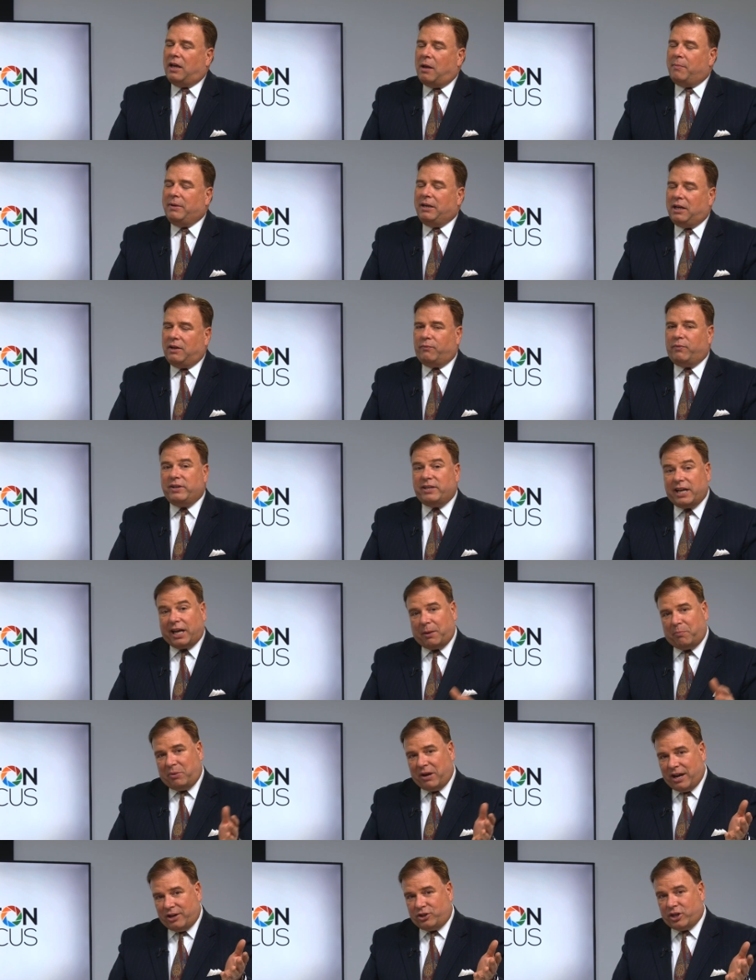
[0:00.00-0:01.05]
I mean, if we take a
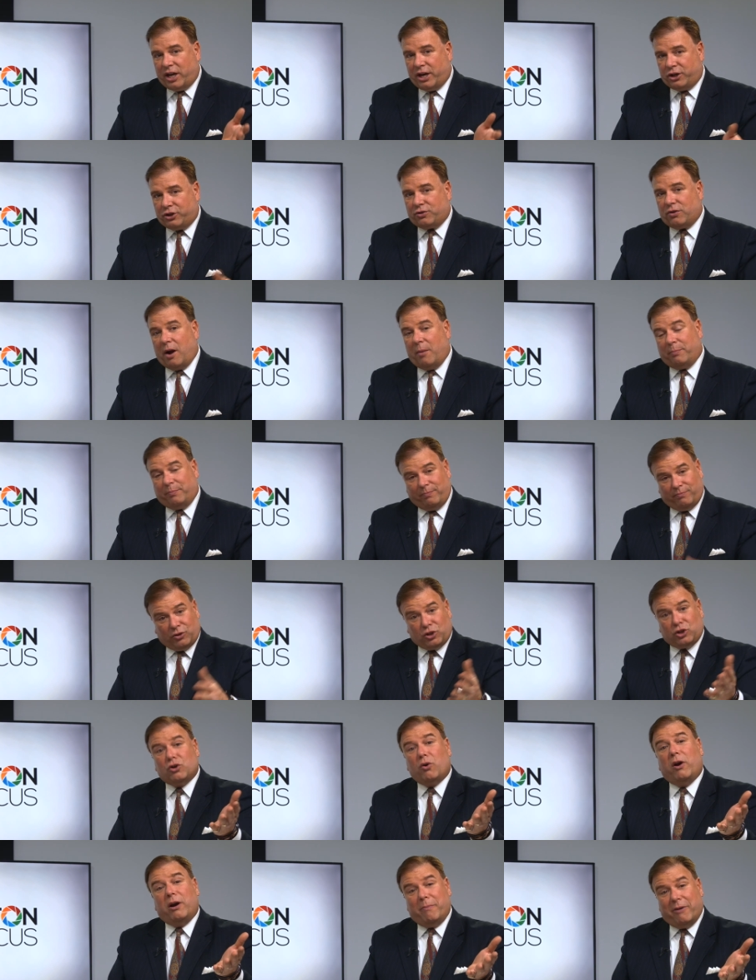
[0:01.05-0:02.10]
page out of Trump,
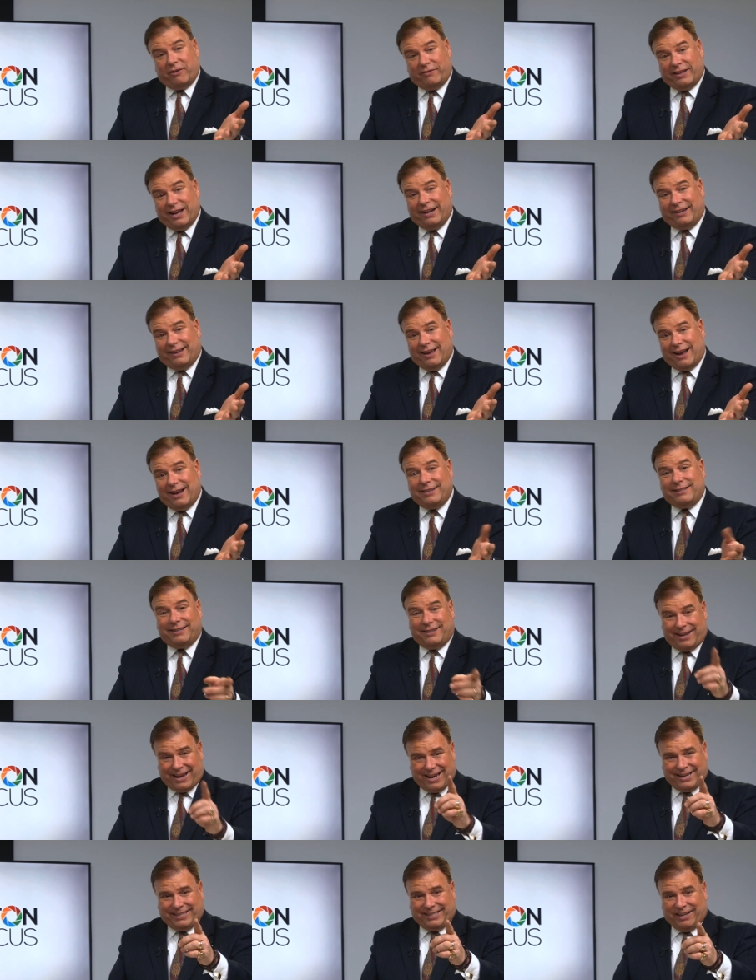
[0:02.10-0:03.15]
sorry about that, guys.
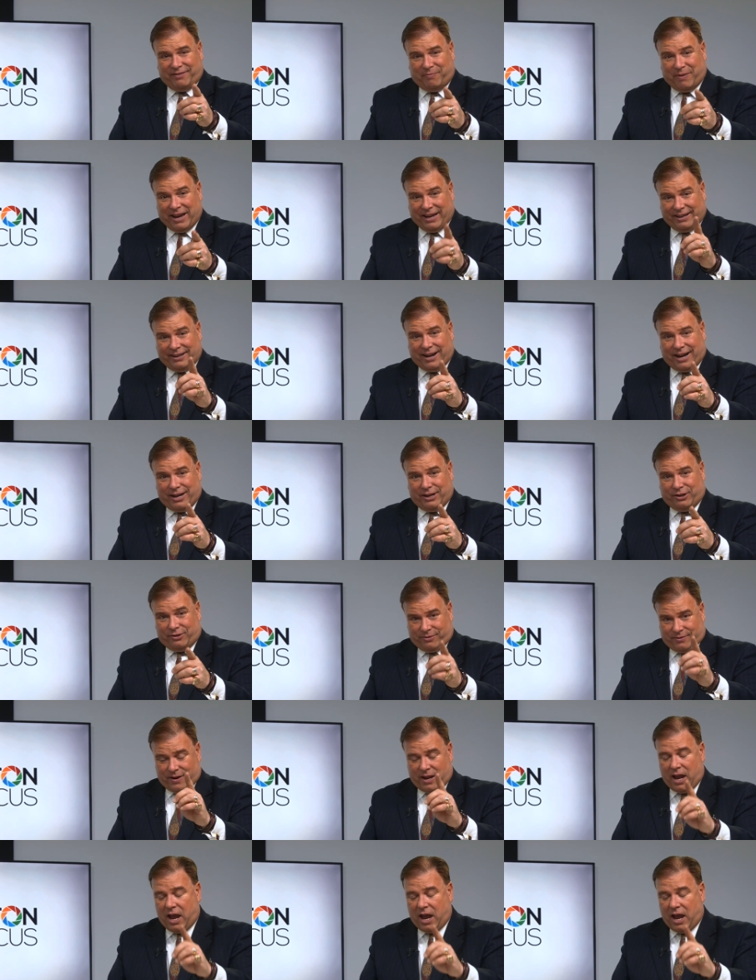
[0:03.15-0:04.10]
Hey, Steve Paikin, how you doing?